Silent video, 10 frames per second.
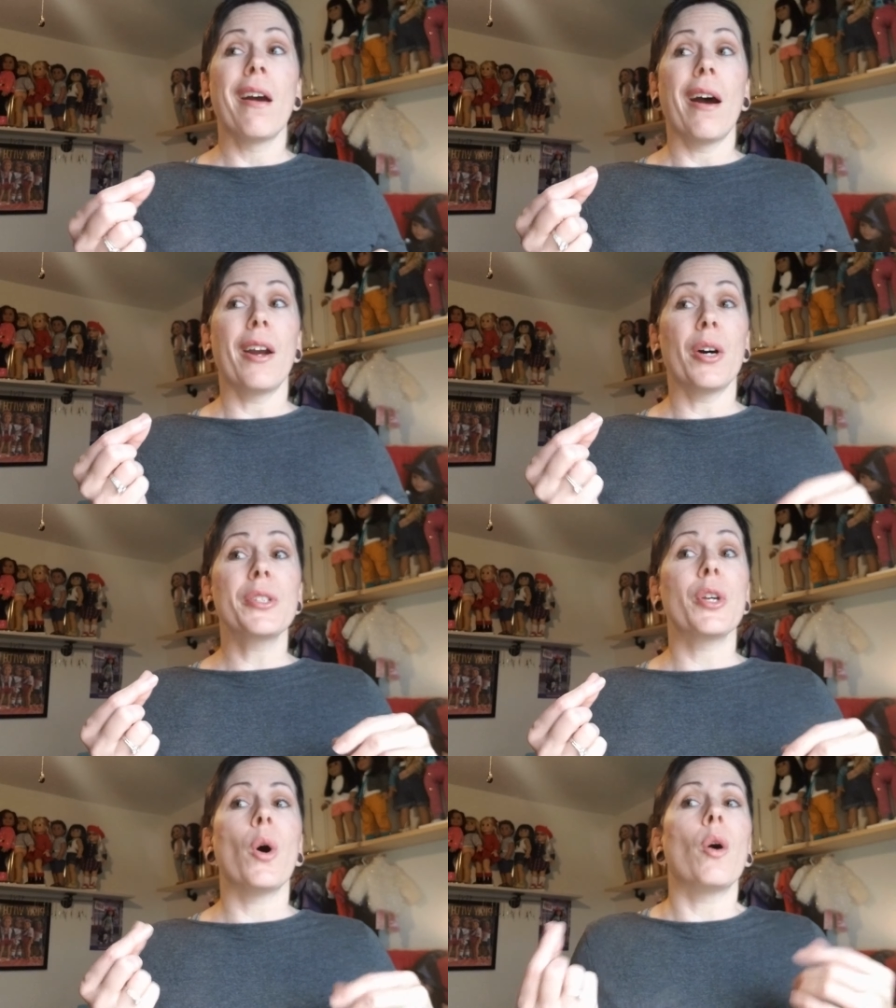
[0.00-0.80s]
I
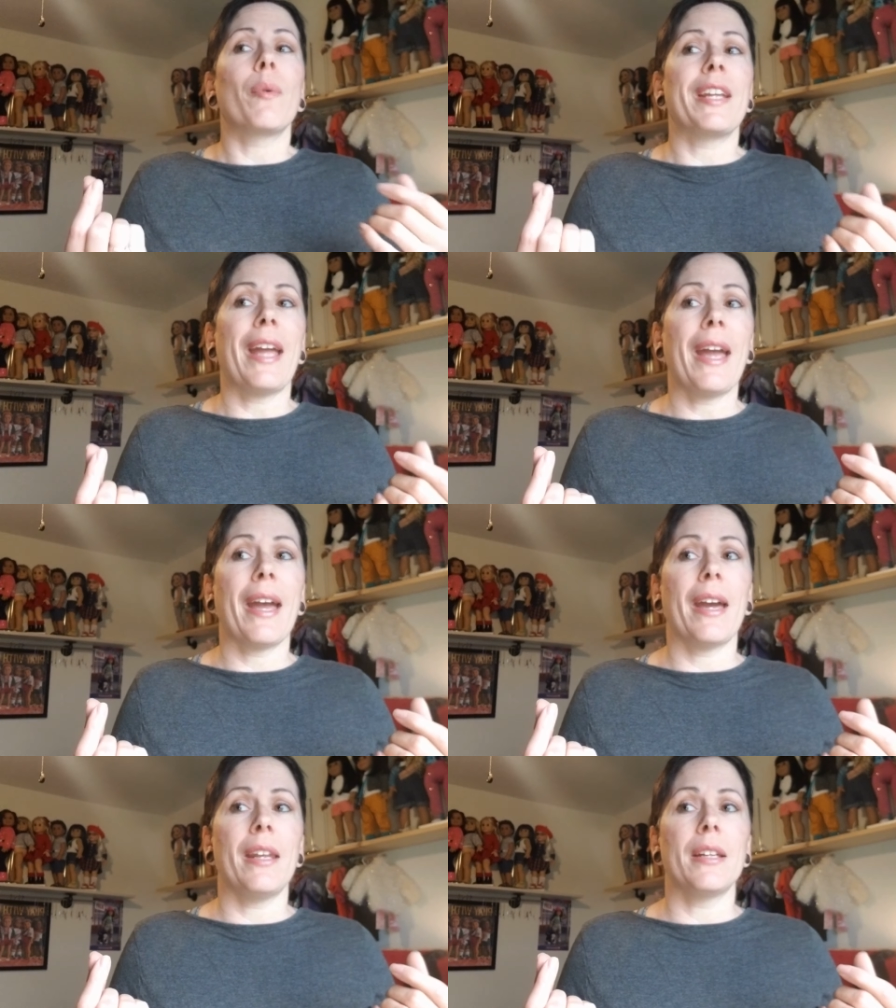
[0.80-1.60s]
also already
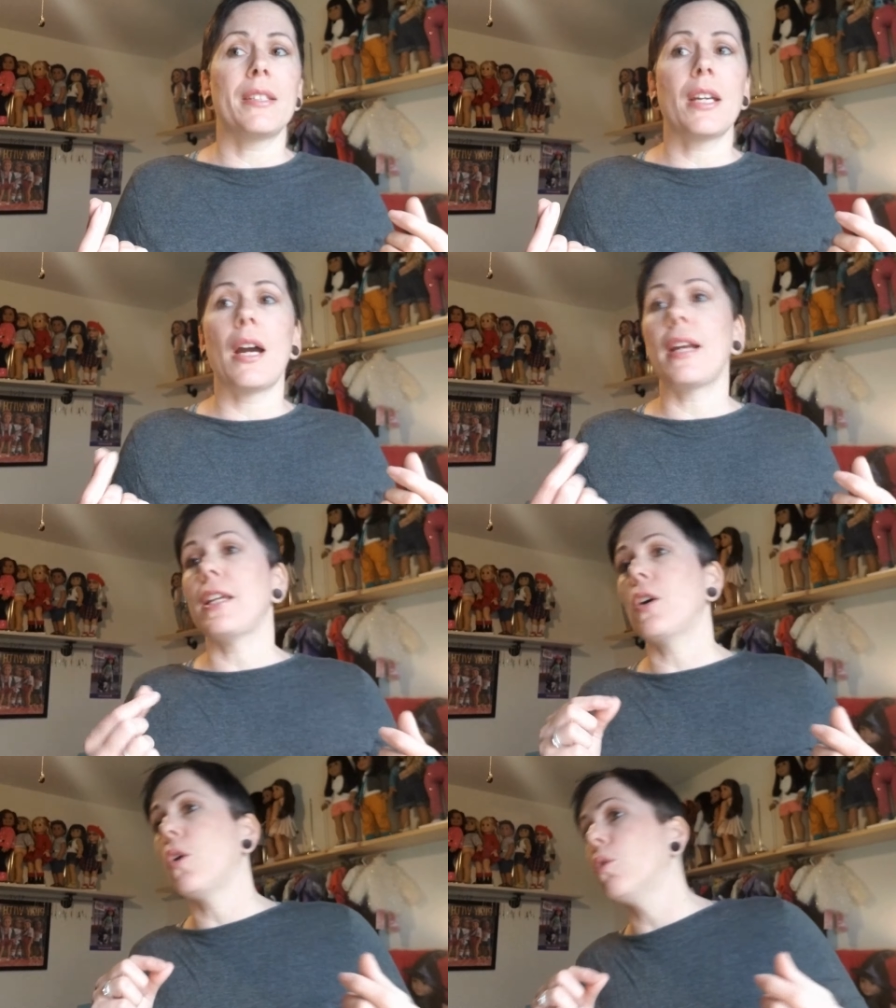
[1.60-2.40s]
had a tiny
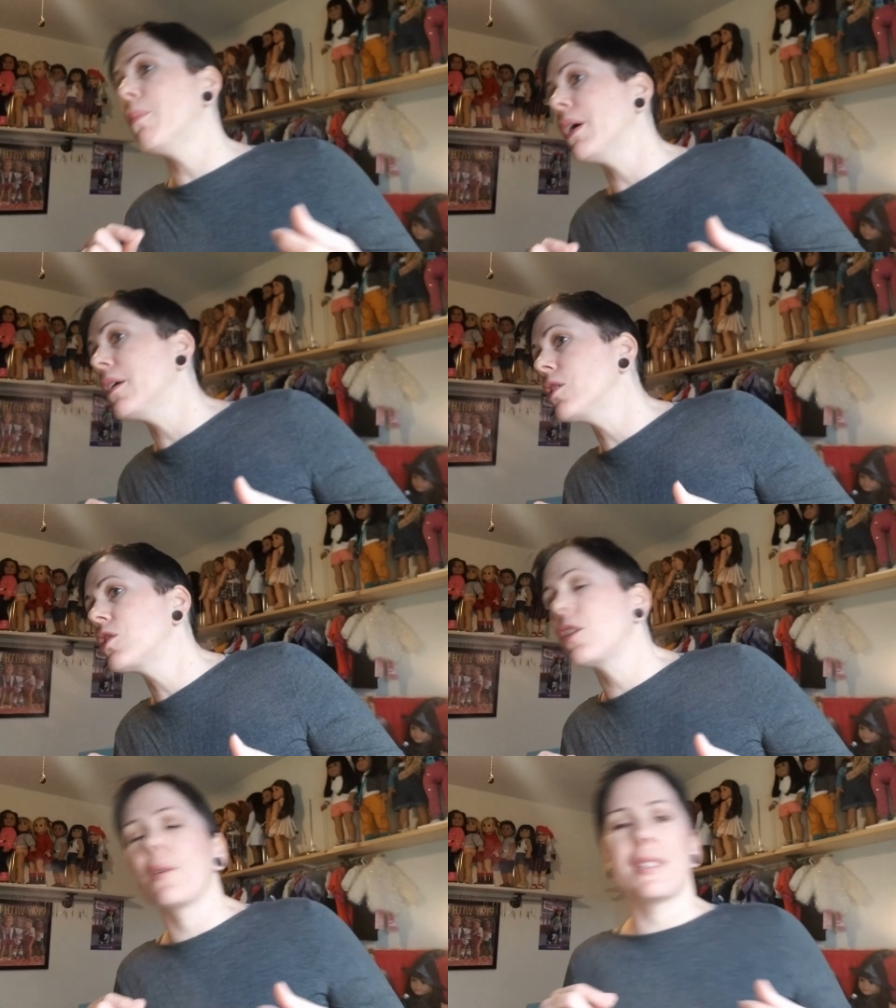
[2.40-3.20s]
hole
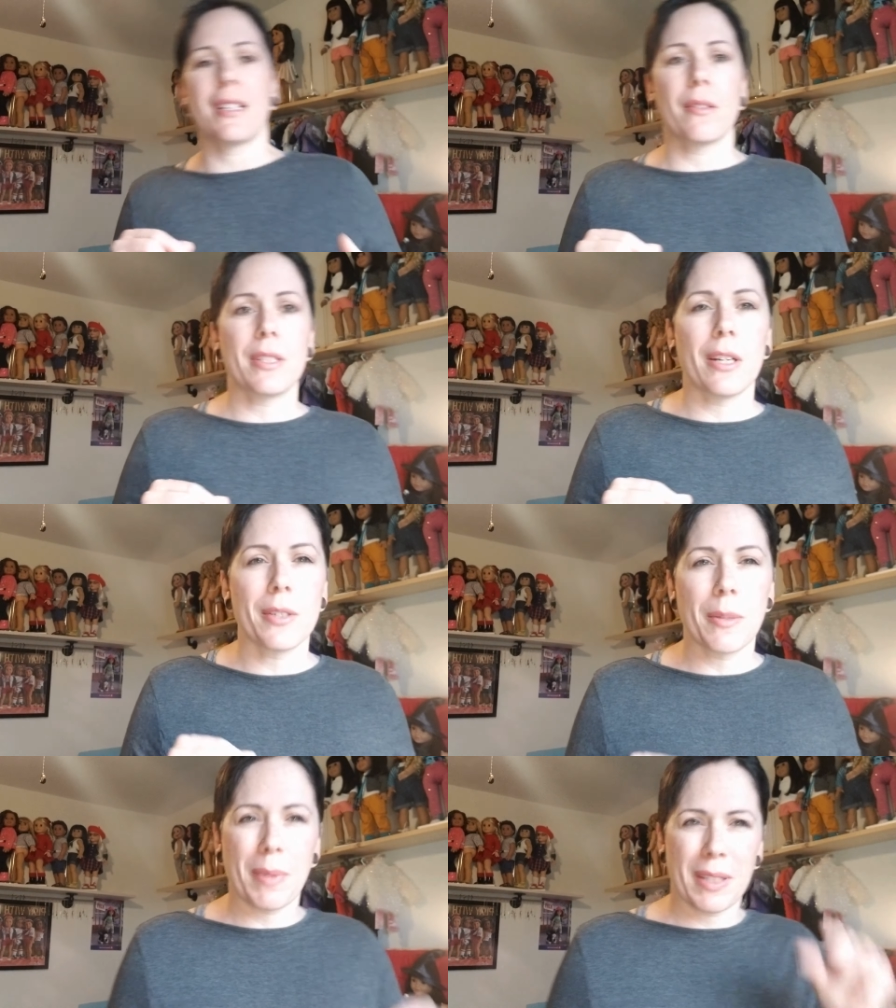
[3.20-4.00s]
punch. Oh, it's
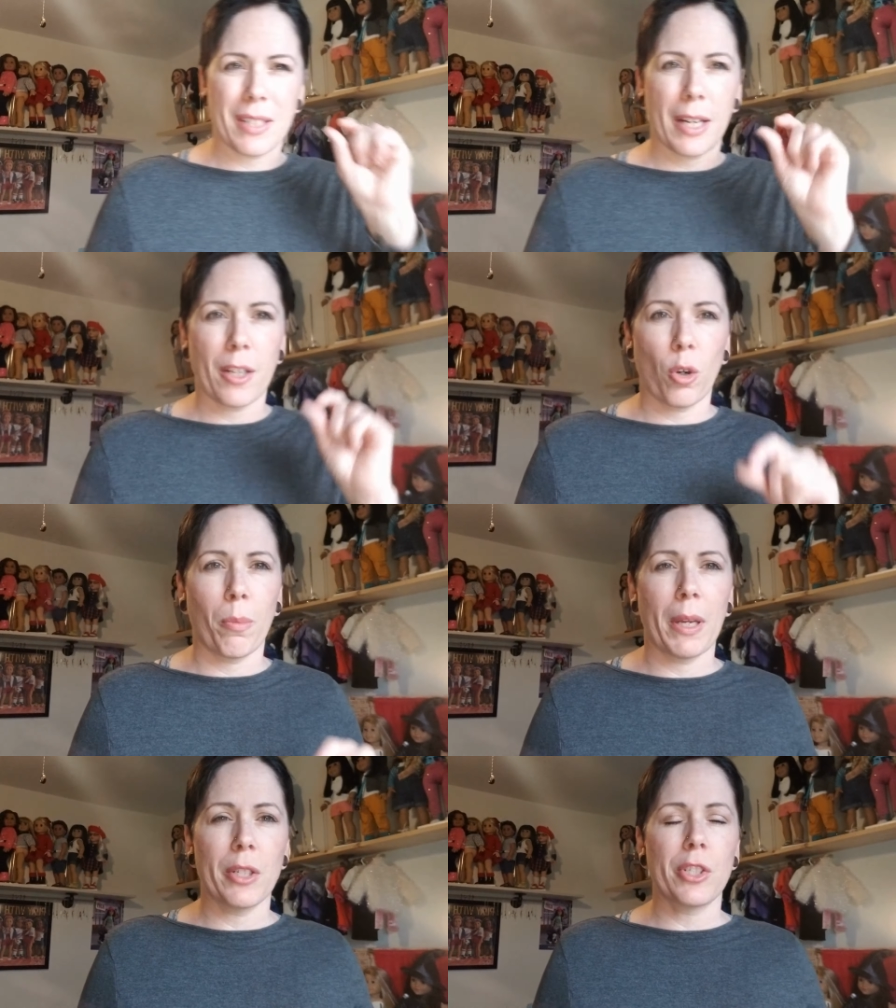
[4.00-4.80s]
downstairs, but a tiny hole
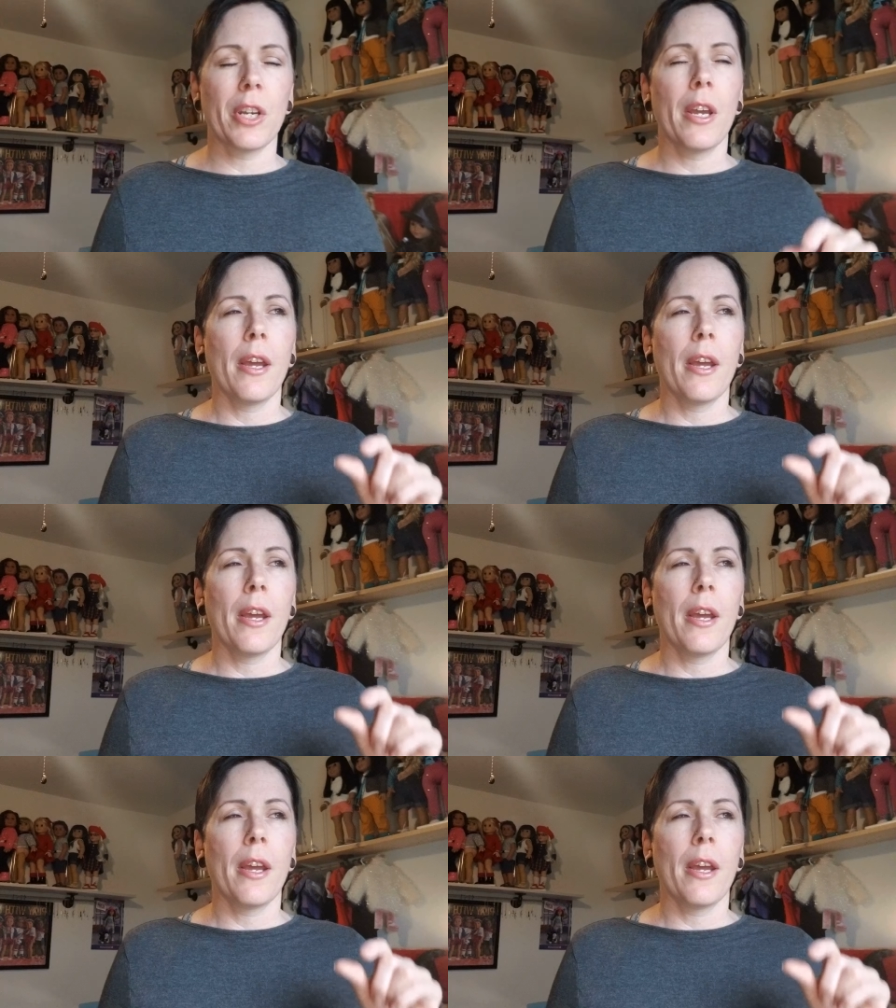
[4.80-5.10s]
punch.